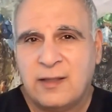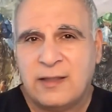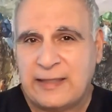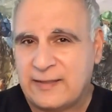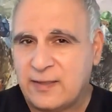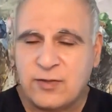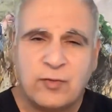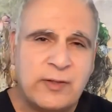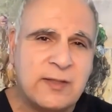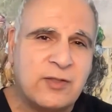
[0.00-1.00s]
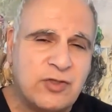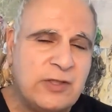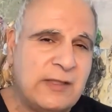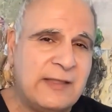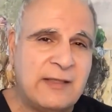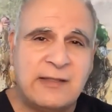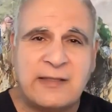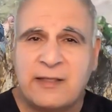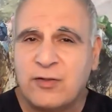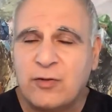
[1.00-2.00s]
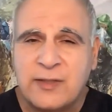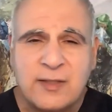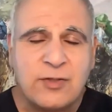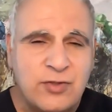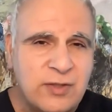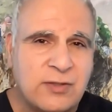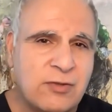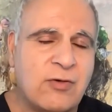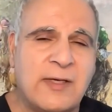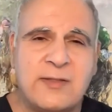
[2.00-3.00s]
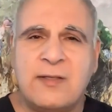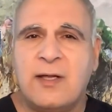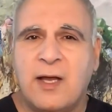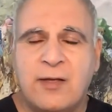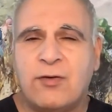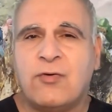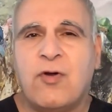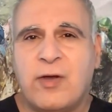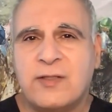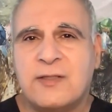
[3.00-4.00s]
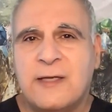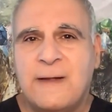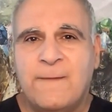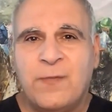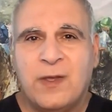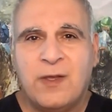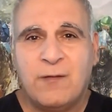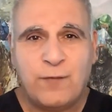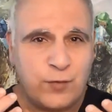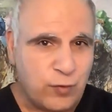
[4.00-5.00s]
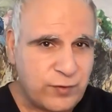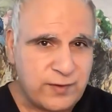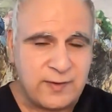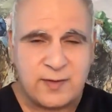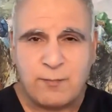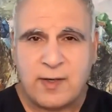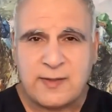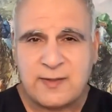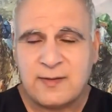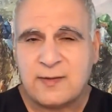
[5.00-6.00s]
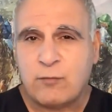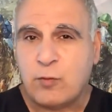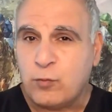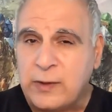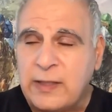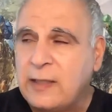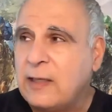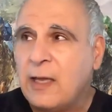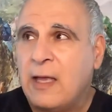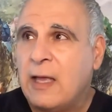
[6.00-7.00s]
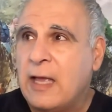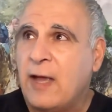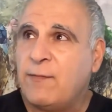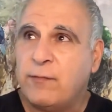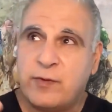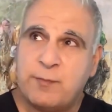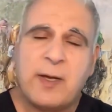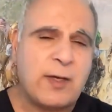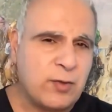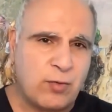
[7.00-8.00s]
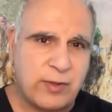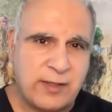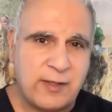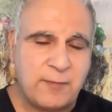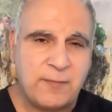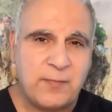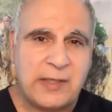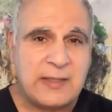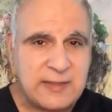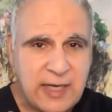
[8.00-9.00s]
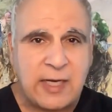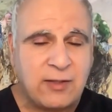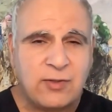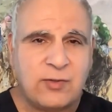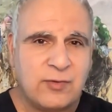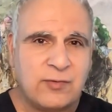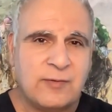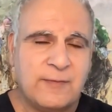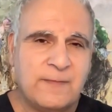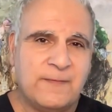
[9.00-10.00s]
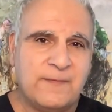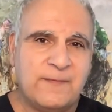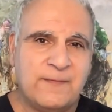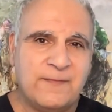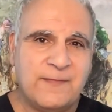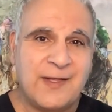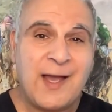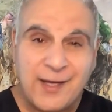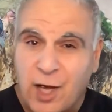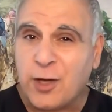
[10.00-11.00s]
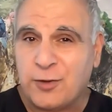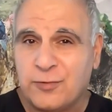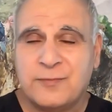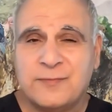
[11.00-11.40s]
He sent his only son, He sent his only son, Jesus Christ, to die on the cross for your sins and my sins. And when we have that respect toward him, he's saying to you, I got you.